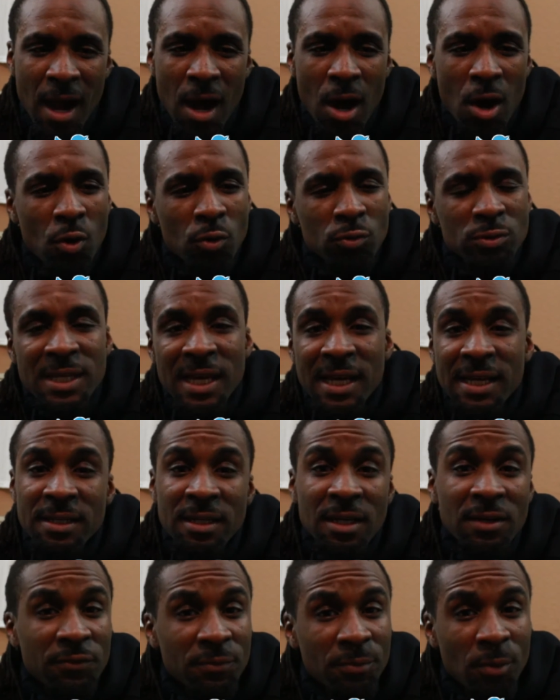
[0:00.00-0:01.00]
I don't take
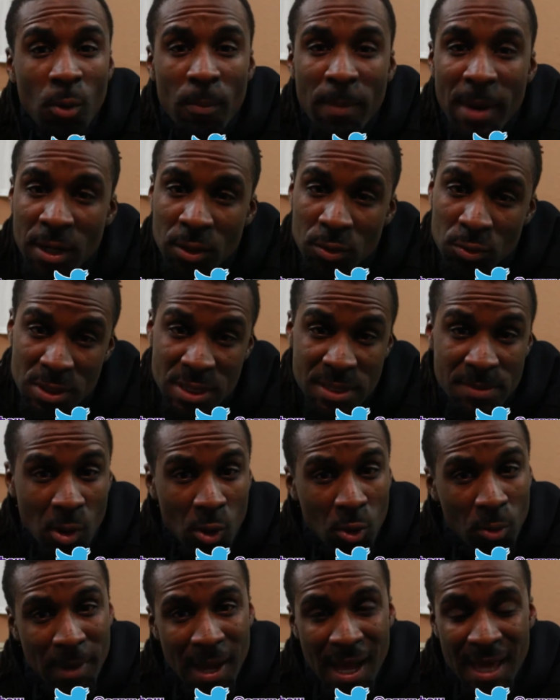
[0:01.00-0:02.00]
nothing from nobody who
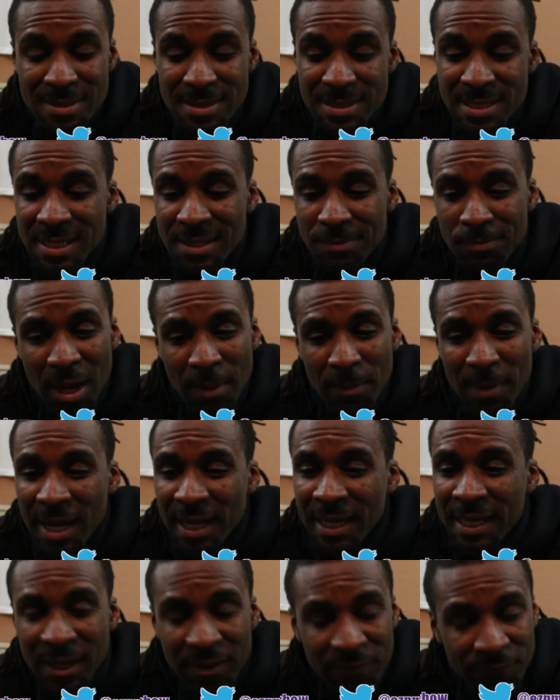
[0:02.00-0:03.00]
smoke, man. I still, man,
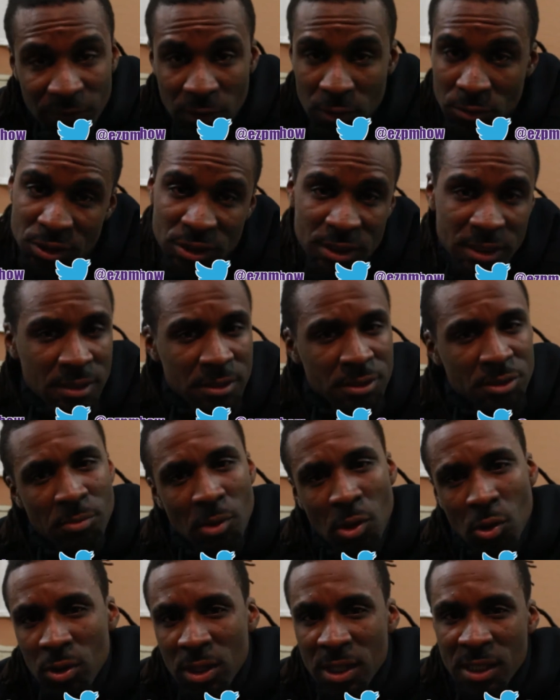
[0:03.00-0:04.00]
my kinfolk still
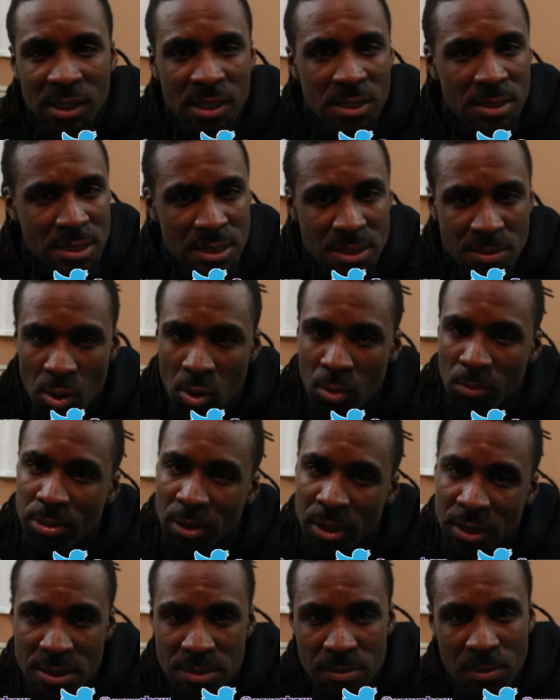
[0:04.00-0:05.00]
smoke, cousins smoke,
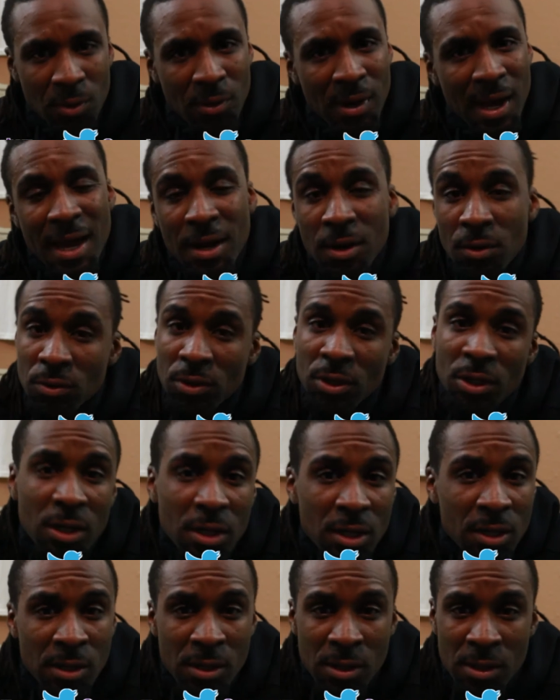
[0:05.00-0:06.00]
brother smoke. I don't
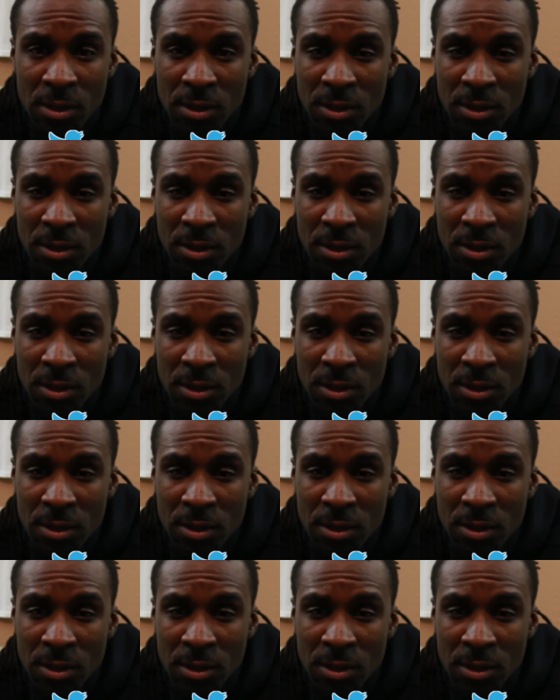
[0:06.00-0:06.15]
care.